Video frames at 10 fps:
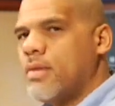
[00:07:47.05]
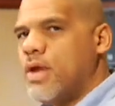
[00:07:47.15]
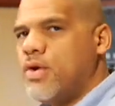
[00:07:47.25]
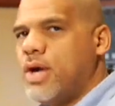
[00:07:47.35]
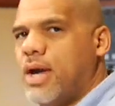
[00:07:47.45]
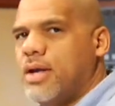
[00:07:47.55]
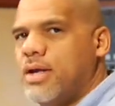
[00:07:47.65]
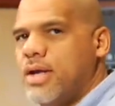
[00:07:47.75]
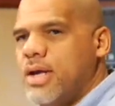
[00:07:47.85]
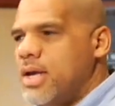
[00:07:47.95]
Okay.
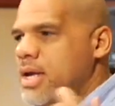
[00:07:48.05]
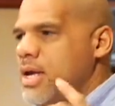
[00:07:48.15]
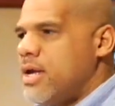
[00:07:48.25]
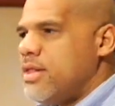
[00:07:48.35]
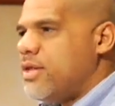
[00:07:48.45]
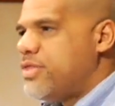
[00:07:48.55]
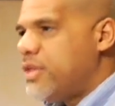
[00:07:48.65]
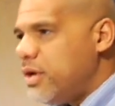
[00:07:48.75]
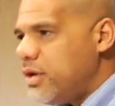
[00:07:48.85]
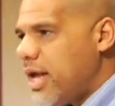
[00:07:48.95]
The
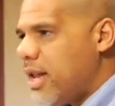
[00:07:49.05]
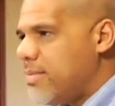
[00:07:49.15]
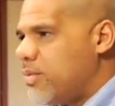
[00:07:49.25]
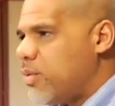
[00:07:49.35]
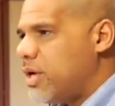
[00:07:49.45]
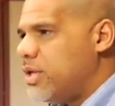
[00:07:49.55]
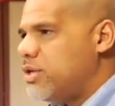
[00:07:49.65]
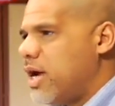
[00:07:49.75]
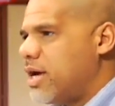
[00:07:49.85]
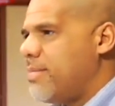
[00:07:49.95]
third element we're going to
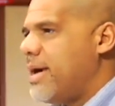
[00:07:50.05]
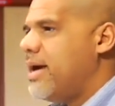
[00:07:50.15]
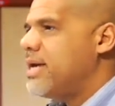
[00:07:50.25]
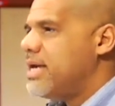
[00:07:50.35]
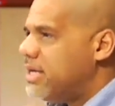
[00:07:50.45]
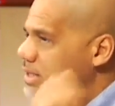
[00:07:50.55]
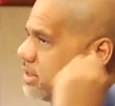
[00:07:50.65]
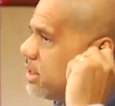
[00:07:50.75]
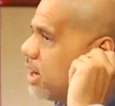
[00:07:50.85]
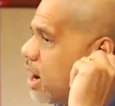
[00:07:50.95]
talk about
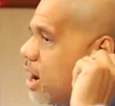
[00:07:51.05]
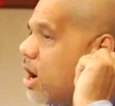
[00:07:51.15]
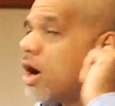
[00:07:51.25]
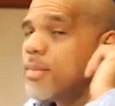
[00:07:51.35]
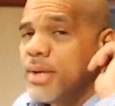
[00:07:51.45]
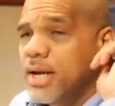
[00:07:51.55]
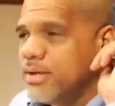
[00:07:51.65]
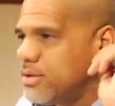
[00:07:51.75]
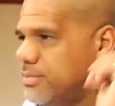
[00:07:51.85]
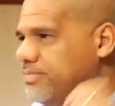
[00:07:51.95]
is our
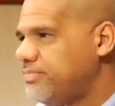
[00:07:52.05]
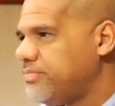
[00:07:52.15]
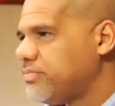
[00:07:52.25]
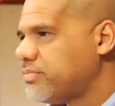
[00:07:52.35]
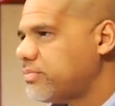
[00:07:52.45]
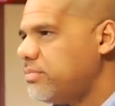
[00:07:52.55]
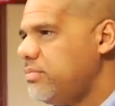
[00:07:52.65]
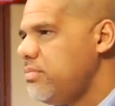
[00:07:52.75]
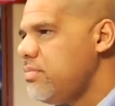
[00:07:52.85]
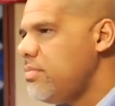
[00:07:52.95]
harmonizer.
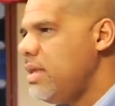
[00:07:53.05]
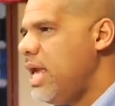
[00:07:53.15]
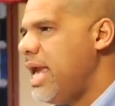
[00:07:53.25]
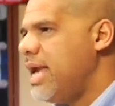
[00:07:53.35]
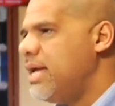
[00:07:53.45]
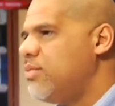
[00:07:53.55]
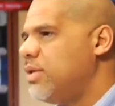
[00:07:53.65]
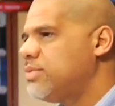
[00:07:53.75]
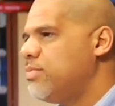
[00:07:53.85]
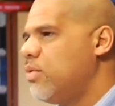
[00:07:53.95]
And
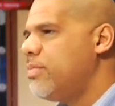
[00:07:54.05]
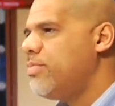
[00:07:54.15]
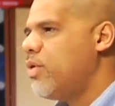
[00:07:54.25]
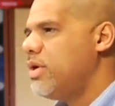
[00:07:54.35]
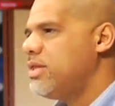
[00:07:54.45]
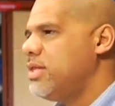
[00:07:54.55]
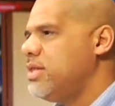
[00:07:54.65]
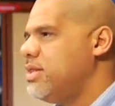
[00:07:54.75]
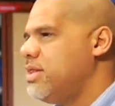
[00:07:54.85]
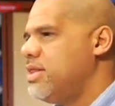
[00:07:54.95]
what's more
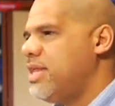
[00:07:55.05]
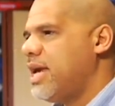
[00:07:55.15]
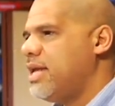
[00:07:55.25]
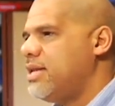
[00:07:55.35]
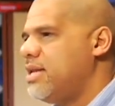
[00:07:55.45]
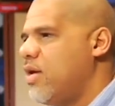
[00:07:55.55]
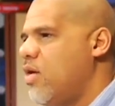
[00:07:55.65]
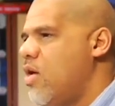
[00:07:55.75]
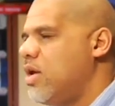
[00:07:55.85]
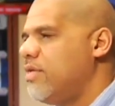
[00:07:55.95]
important than
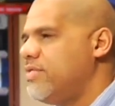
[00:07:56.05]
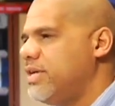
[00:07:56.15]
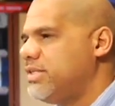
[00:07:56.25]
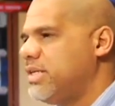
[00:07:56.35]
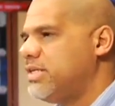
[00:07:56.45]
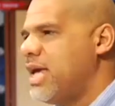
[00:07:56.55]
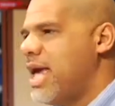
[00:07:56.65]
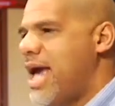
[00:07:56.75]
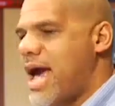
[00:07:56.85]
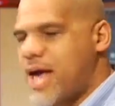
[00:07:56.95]
all of this is
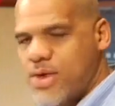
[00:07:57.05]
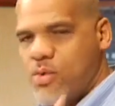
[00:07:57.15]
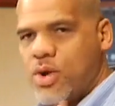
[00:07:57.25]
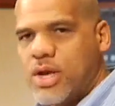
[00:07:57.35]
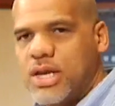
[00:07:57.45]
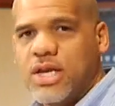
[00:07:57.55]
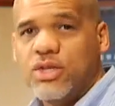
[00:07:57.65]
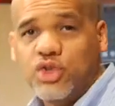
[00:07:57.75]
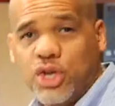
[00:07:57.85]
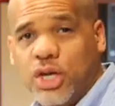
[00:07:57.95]
how they work in
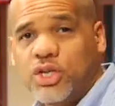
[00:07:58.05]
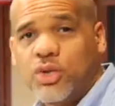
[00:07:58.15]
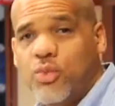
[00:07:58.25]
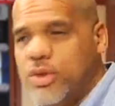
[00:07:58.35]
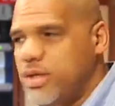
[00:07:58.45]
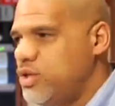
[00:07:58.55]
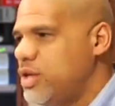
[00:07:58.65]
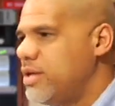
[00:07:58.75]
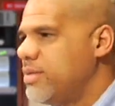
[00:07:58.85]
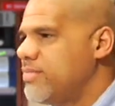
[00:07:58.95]
conjunction with each
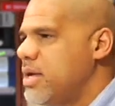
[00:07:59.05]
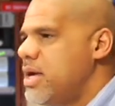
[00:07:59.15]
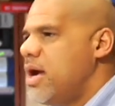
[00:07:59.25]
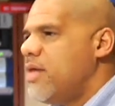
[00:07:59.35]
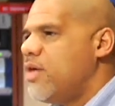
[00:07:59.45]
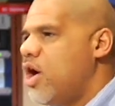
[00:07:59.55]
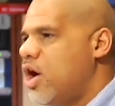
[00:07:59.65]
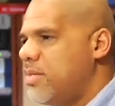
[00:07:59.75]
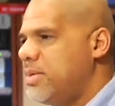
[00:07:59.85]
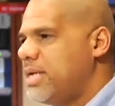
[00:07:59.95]
other. The
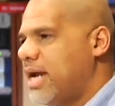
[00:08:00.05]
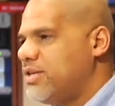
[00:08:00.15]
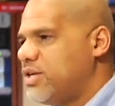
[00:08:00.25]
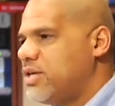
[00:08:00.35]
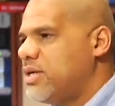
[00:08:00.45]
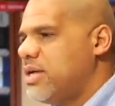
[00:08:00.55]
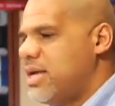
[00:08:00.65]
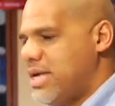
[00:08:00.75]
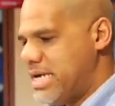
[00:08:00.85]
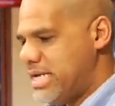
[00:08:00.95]
harmonizer
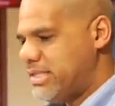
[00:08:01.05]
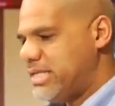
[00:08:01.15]
is